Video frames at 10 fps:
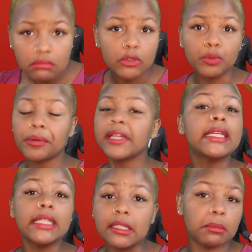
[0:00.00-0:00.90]
you
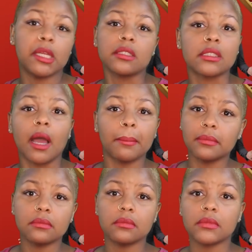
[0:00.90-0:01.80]
prettier than me or
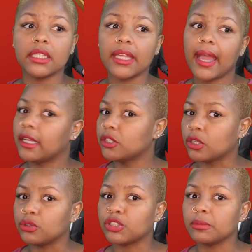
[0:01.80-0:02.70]
something. And that, you
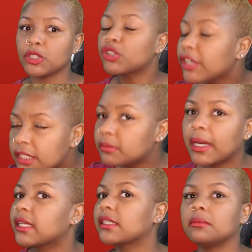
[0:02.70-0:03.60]
know, you should be treated
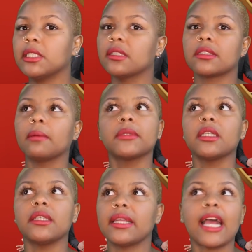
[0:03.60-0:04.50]
better than me or
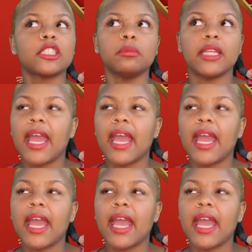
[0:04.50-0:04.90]
something. And that I should be